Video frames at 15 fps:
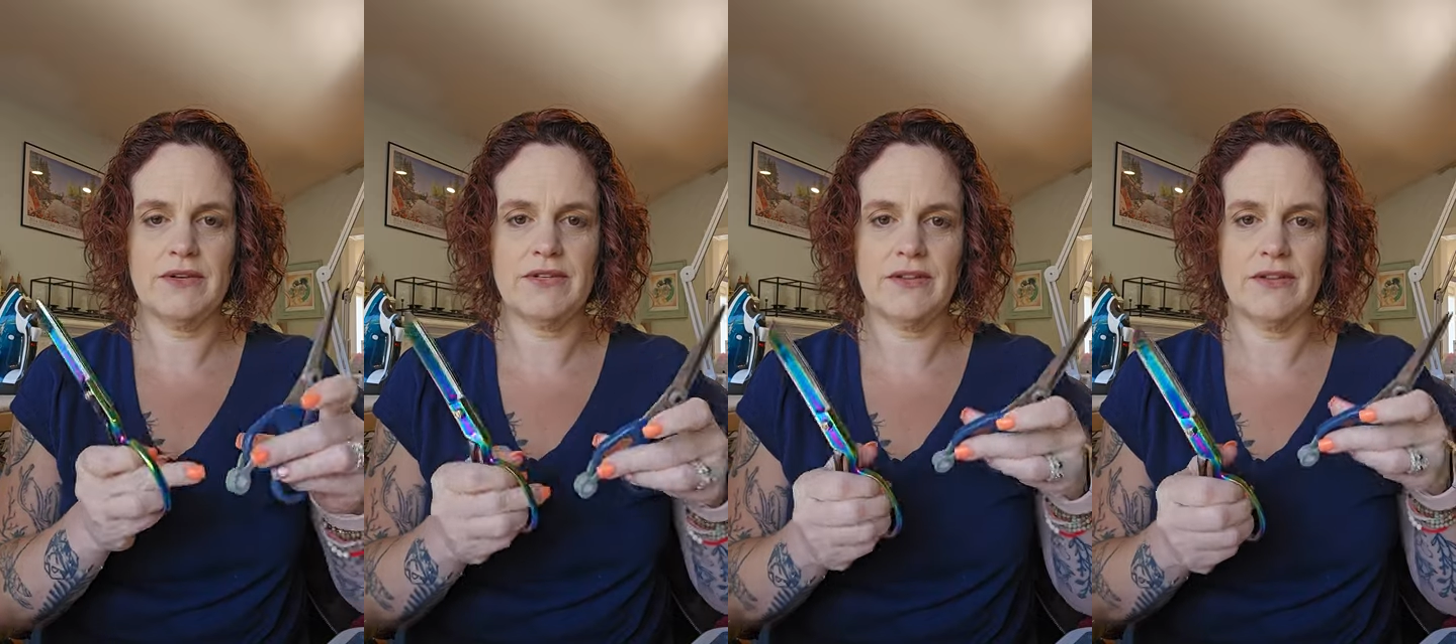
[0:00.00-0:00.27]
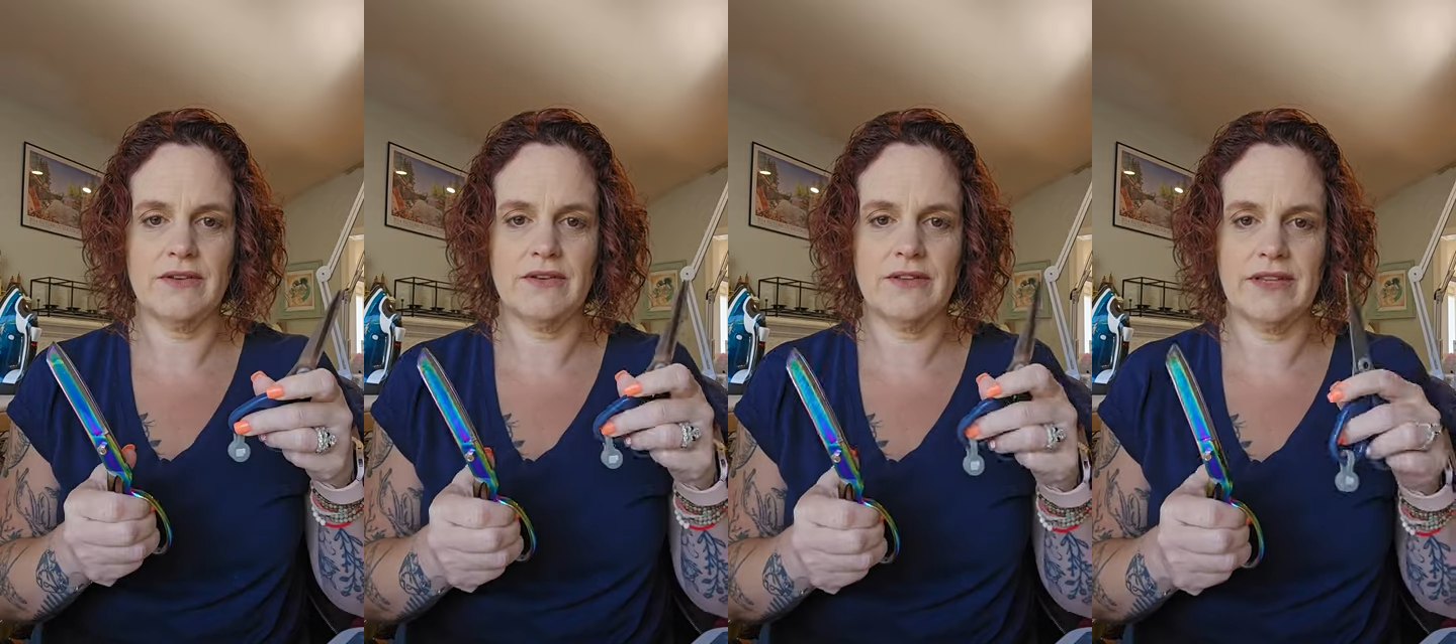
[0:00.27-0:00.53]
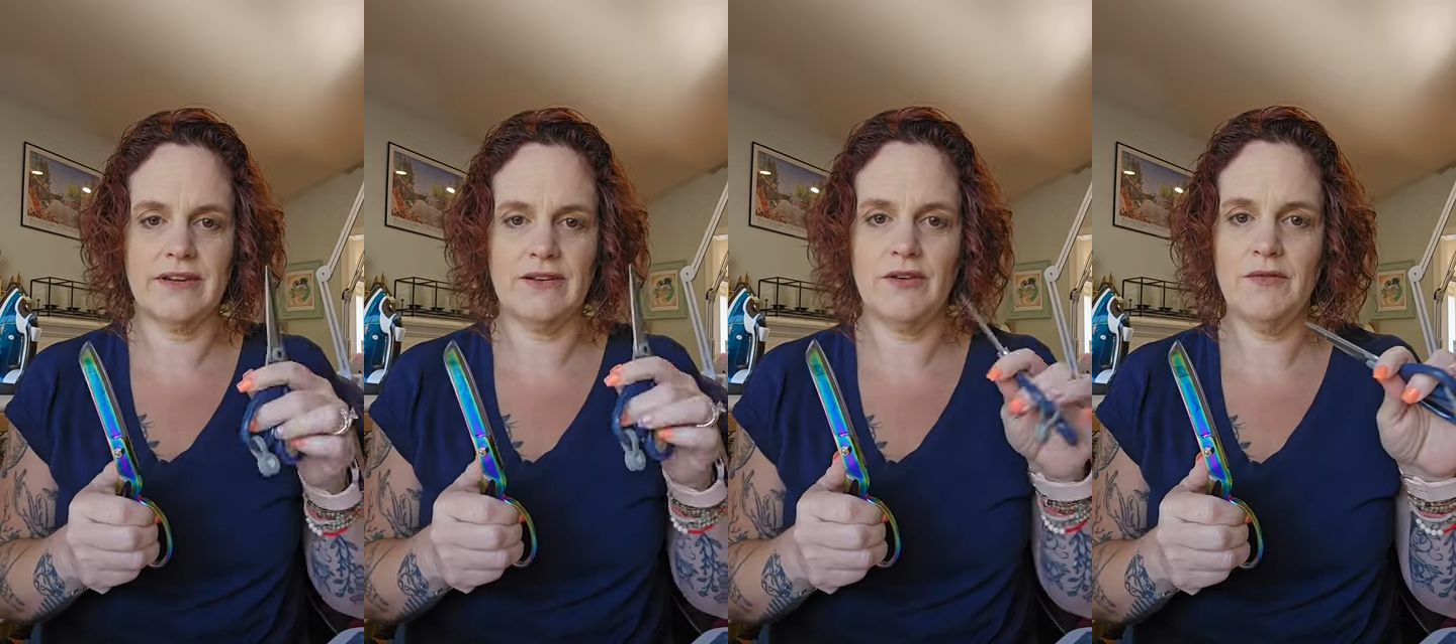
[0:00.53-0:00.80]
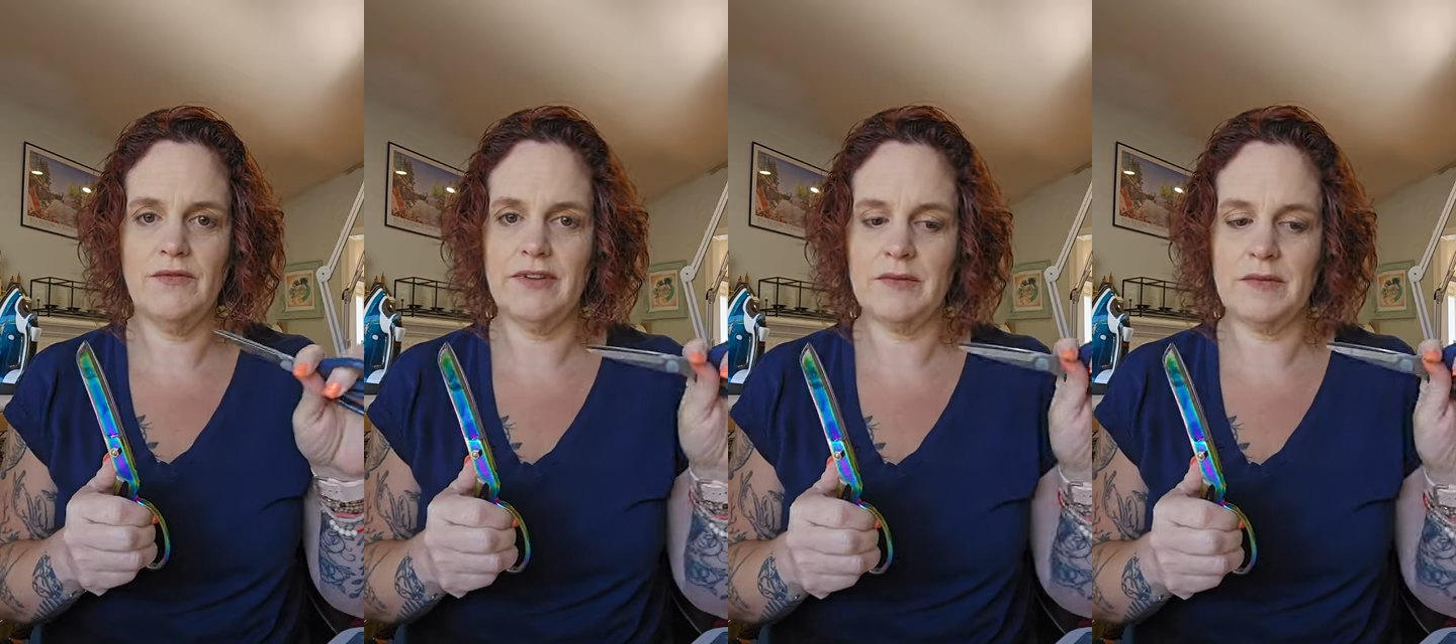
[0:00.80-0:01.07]
so that
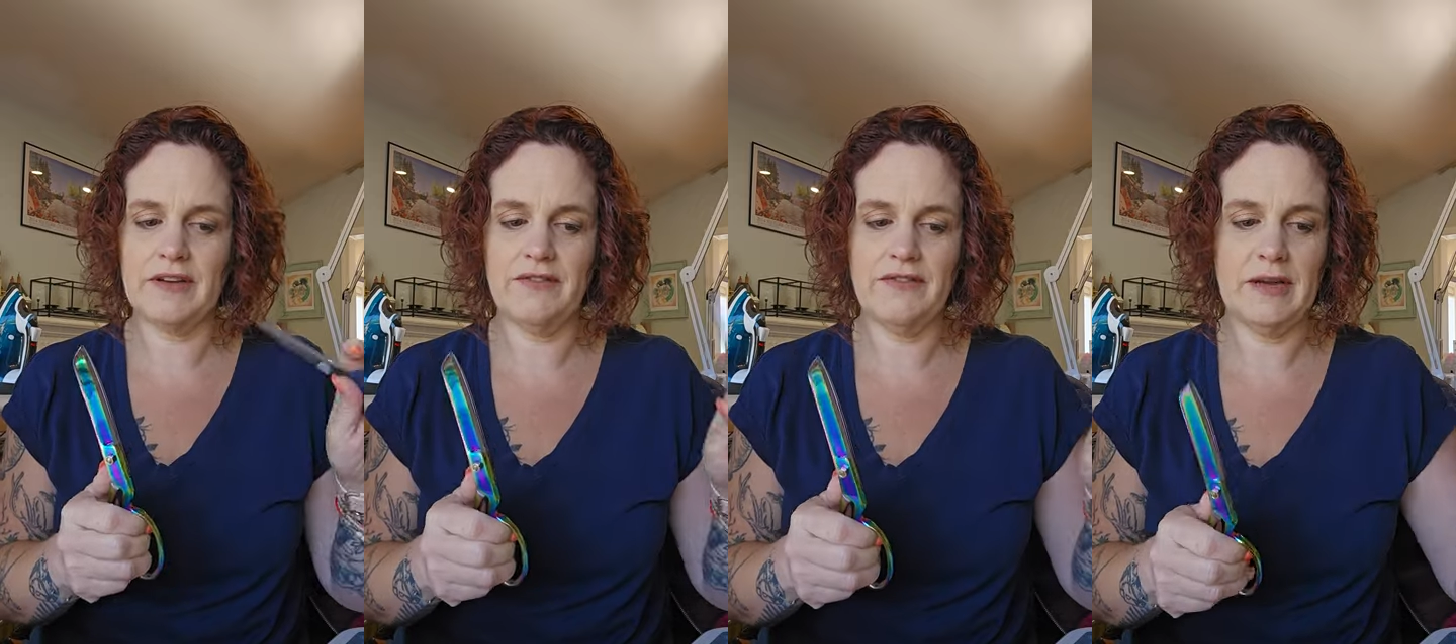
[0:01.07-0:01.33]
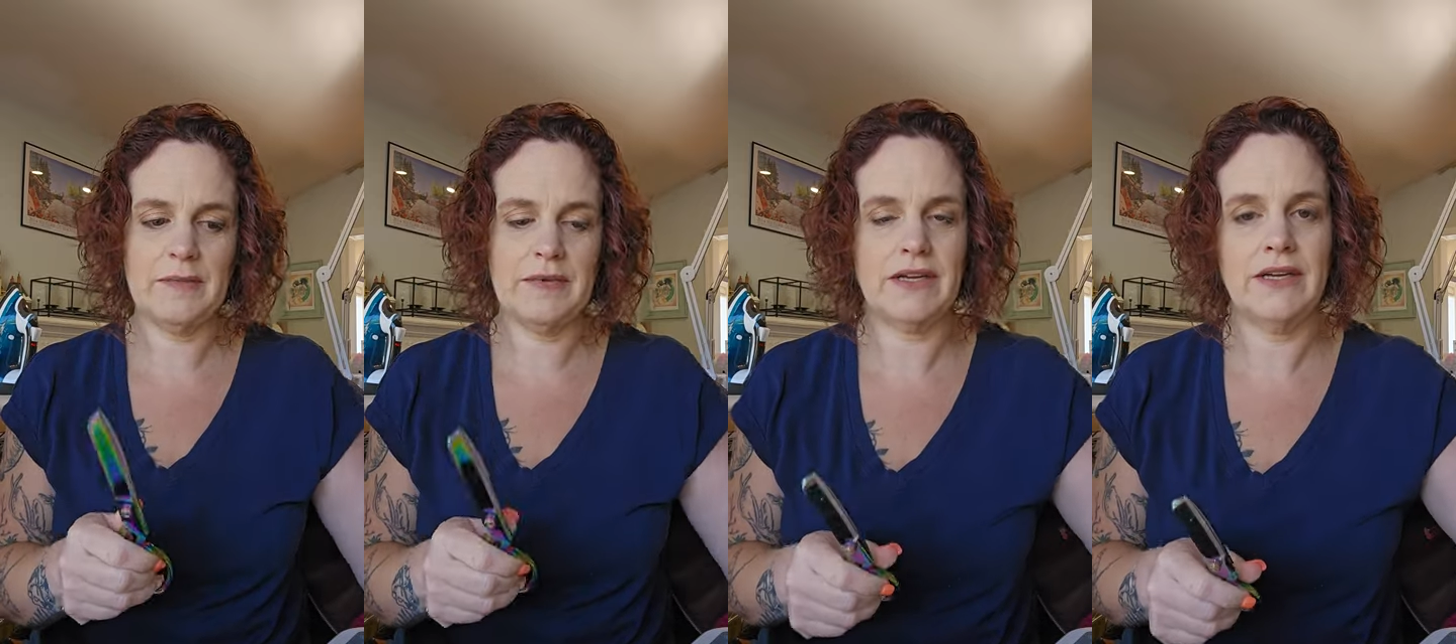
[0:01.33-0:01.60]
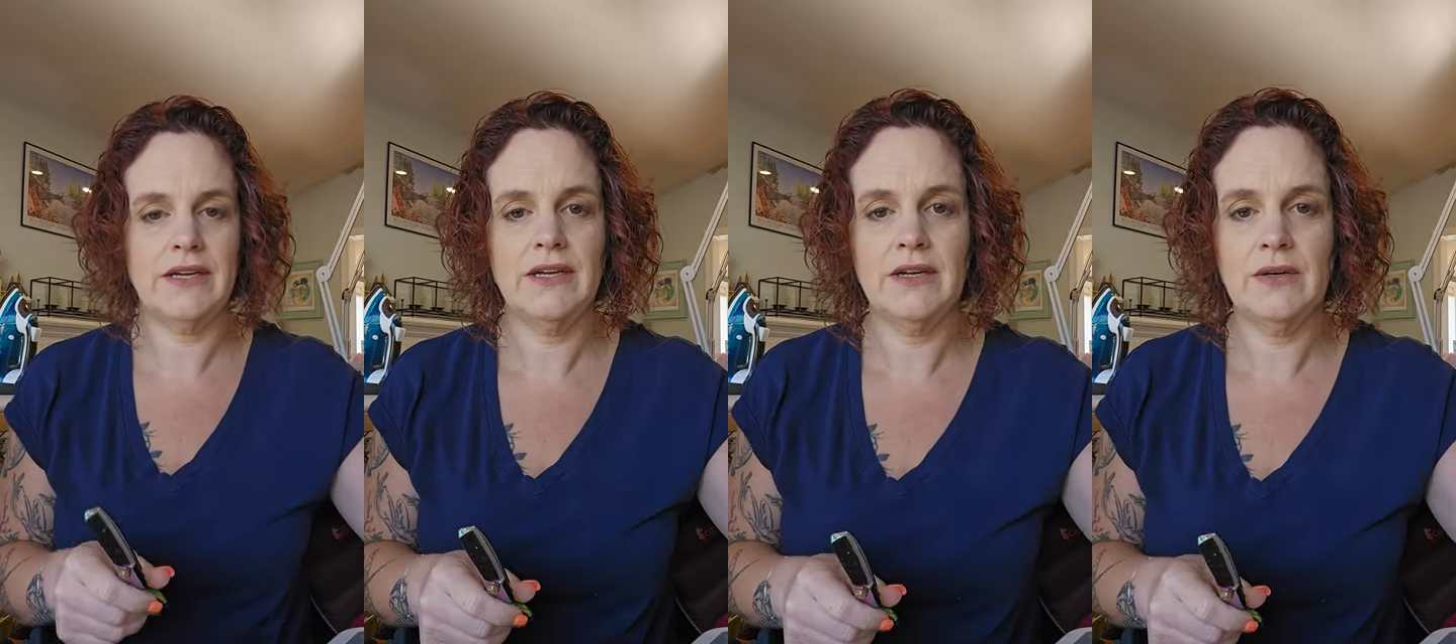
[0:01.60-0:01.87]
hopefully my family